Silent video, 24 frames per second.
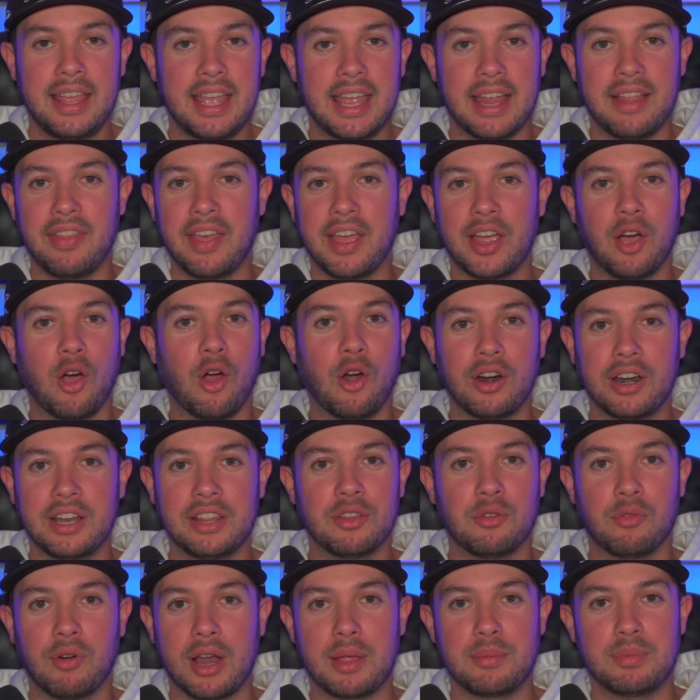And they are in
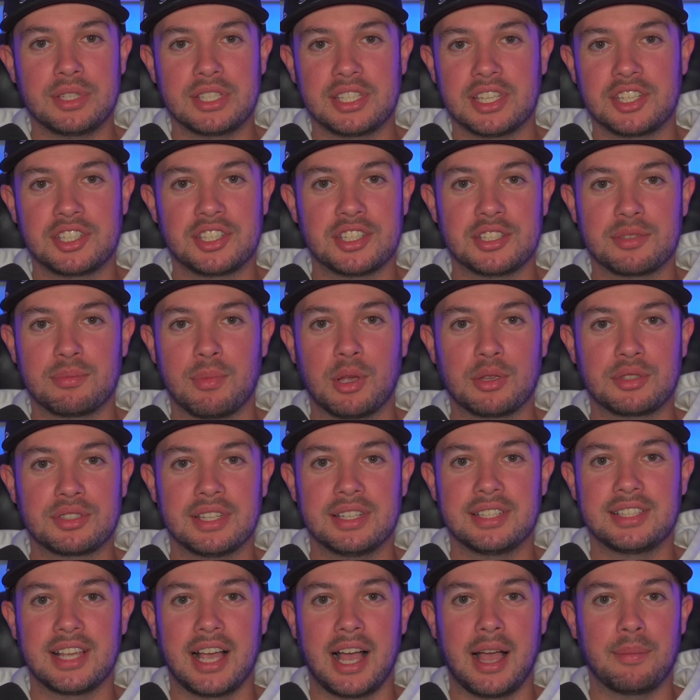the right positions most of
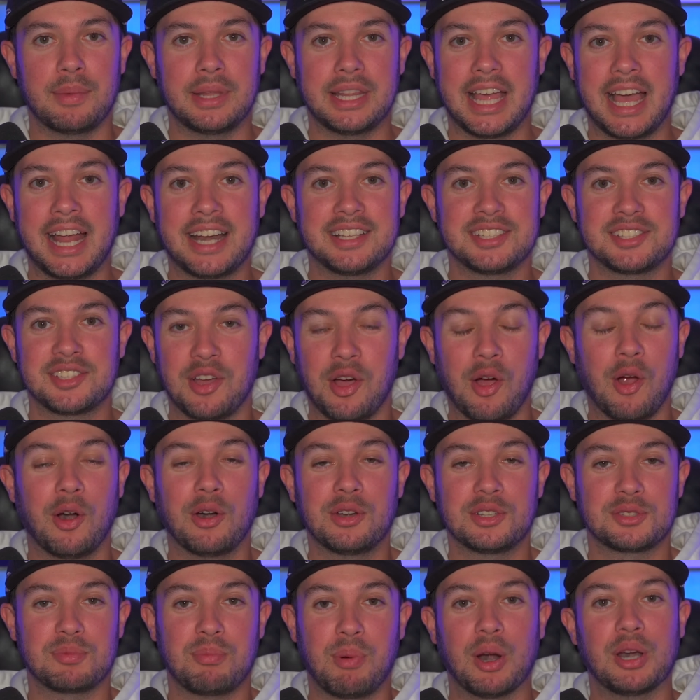the time. And that is the
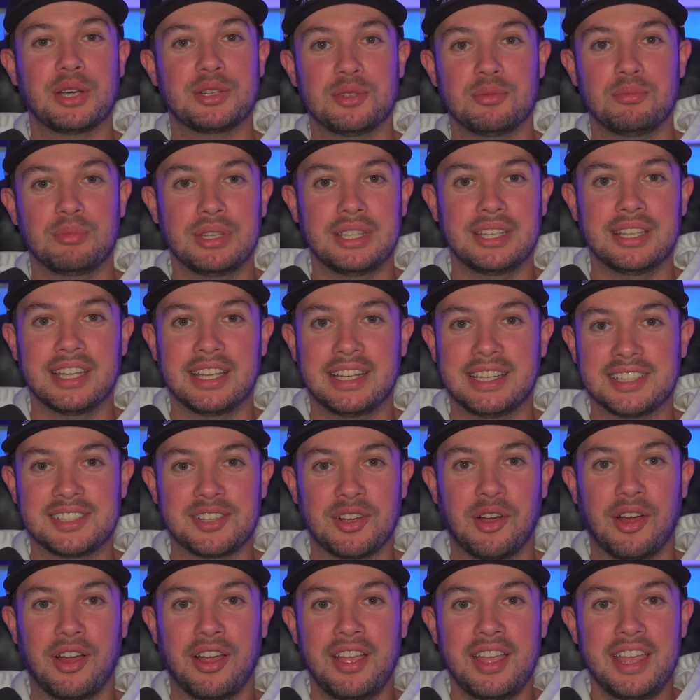hardest part to be in. It's
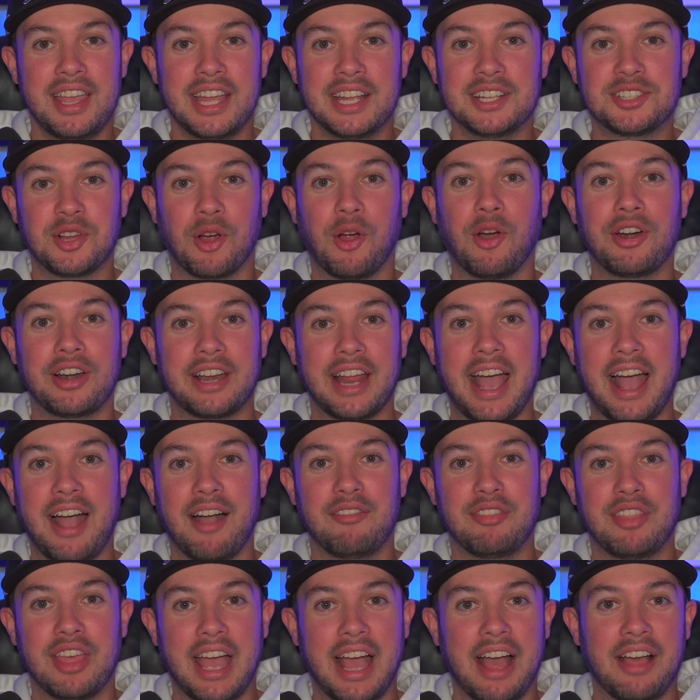hard to
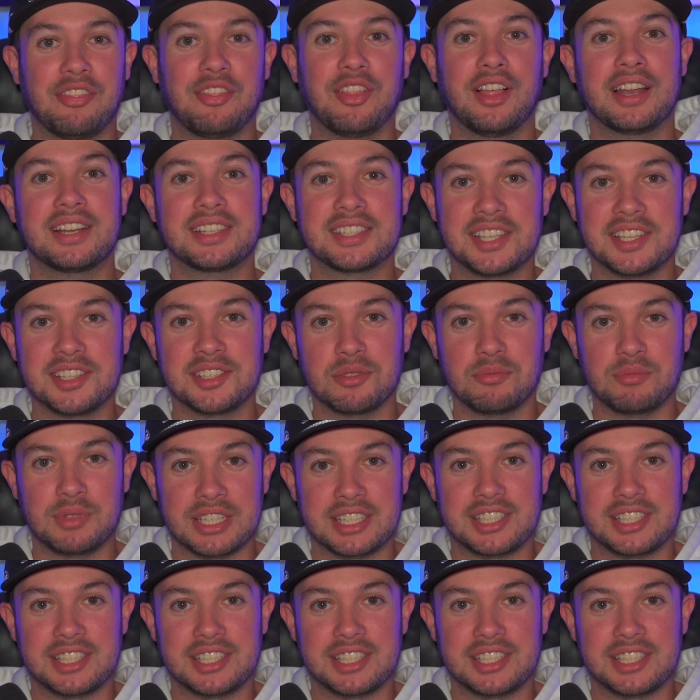have the athleticism to